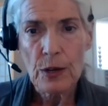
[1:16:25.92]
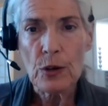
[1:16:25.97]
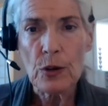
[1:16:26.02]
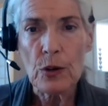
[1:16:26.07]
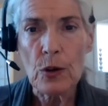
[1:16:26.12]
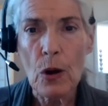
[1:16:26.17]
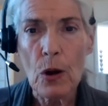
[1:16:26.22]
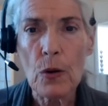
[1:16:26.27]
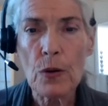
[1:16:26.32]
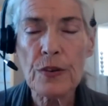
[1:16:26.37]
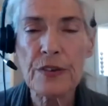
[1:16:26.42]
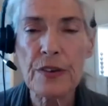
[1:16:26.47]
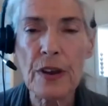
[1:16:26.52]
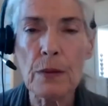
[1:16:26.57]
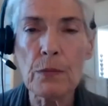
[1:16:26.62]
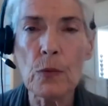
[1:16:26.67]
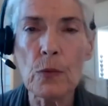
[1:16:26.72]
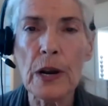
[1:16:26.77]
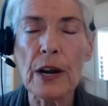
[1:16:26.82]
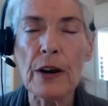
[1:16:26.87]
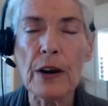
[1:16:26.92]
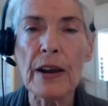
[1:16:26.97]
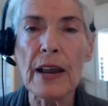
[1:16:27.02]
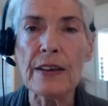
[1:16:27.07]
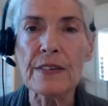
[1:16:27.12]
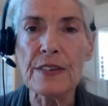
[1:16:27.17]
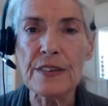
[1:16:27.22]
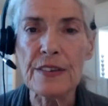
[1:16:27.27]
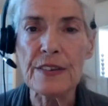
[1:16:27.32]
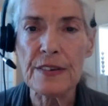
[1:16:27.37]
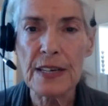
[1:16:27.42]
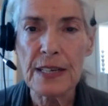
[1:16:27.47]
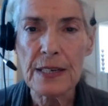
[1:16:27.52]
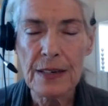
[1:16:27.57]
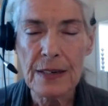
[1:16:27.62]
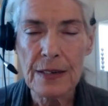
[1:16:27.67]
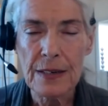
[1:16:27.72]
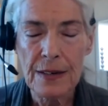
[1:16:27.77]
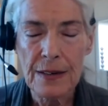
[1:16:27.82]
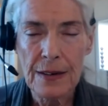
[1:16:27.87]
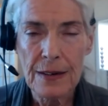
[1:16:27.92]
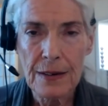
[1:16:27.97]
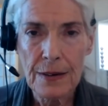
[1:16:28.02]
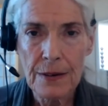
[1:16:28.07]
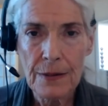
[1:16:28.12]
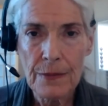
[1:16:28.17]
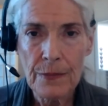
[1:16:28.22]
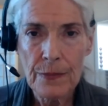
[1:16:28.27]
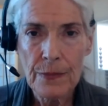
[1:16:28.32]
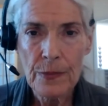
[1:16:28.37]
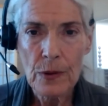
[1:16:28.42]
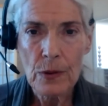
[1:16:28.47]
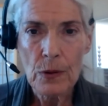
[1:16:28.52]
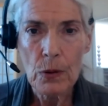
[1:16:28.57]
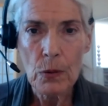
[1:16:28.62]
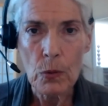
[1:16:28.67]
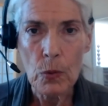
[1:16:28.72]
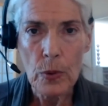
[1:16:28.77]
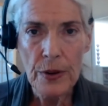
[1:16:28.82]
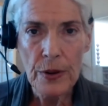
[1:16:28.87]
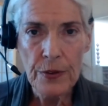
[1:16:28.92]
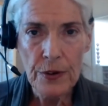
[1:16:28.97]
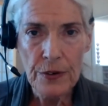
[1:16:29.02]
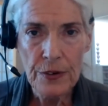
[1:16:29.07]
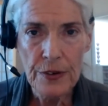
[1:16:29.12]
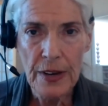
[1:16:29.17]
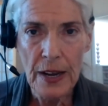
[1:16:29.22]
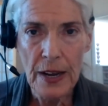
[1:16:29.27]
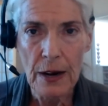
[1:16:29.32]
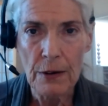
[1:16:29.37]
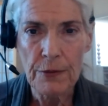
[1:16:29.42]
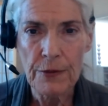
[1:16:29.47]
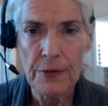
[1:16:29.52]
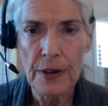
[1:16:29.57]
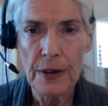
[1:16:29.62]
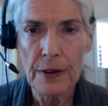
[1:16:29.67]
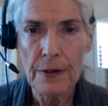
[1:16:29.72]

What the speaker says: go somewhere and sit with yourself